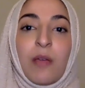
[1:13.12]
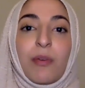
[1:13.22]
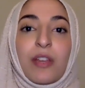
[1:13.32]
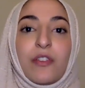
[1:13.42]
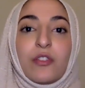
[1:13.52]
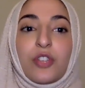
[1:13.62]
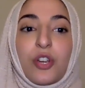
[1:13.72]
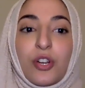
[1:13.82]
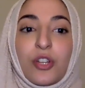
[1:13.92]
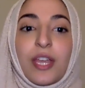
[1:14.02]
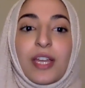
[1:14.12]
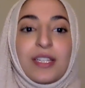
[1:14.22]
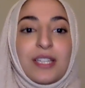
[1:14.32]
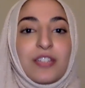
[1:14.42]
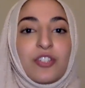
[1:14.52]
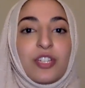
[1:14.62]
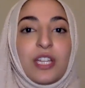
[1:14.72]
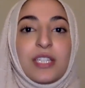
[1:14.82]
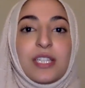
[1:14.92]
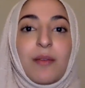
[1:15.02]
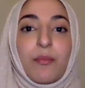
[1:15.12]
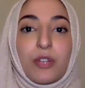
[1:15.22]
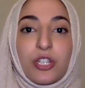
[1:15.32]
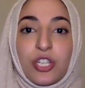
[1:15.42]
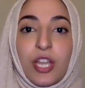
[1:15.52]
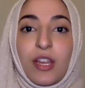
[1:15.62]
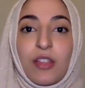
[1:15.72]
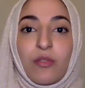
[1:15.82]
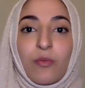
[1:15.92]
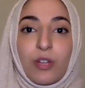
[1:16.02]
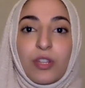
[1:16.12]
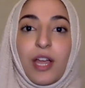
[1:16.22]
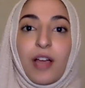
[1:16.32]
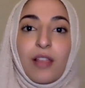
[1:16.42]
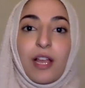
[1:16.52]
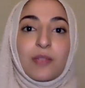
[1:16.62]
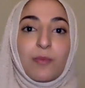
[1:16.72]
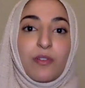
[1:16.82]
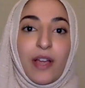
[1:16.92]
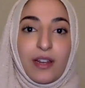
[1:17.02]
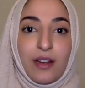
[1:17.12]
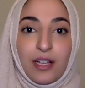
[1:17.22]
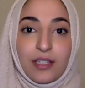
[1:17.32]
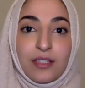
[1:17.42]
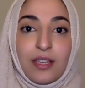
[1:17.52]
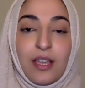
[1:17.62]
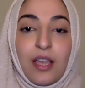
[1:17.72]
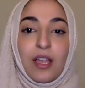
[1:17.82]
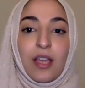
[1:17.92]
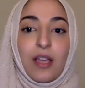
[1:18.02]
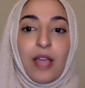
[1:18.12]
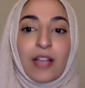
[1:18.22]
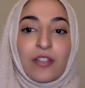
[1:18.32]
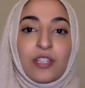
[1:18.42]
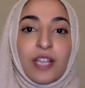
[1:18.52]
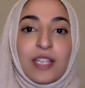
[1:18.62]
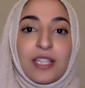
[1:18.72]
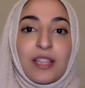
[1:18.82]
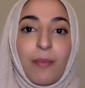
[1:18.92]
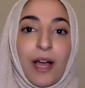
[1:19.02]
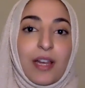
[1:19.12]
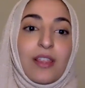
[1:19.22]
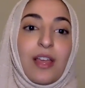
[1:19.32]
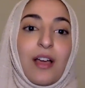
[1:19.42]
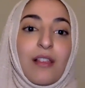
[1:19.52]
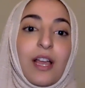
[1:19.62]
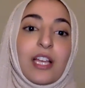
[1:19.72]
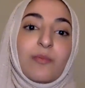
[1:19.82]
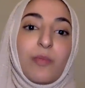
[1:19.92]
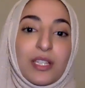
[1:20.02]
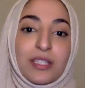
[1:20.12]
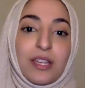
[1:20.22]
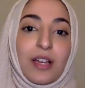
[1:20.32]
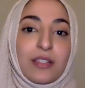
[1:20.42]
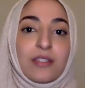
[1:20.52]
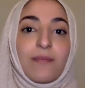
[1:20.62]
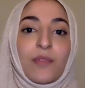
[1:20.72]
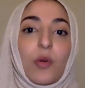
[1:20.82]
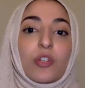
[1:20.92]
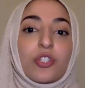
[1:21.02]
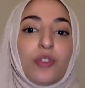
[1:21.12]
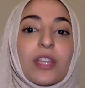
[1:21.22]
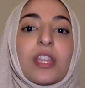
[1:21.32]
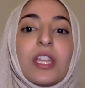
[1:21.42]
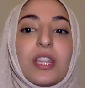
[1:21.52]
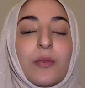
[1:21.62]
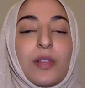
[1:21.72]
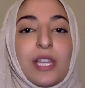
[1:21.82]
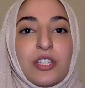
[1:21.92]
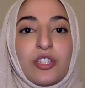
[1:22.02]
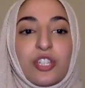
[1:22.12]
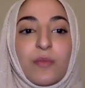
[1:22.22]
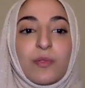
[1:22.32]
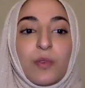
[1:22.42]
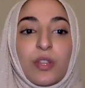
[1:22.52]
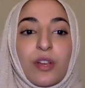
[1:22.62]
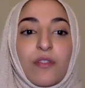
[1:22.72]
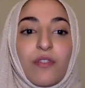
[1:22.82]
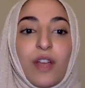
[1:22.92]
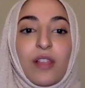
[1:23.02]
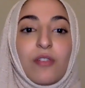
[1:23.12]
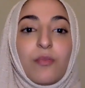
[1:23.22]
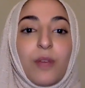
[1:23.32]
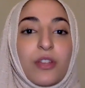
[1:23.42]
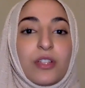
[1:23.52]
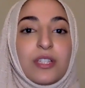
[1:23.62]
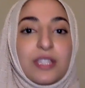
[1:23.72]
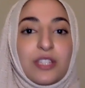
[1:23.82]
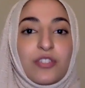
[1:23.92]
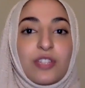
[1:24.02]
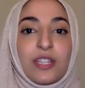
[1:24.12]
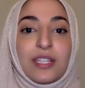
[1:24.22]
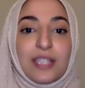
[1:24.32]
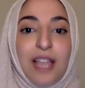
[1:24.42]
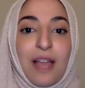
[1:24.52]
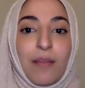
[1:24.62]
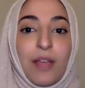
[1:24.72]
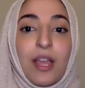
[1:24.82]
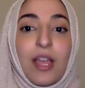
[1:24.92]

But if you turn that intention into appreciating the world that Allah has provided us, exercising the body that Allah has blessed us, or strengthening the relationships with our fellow brothers and sisters in Islam,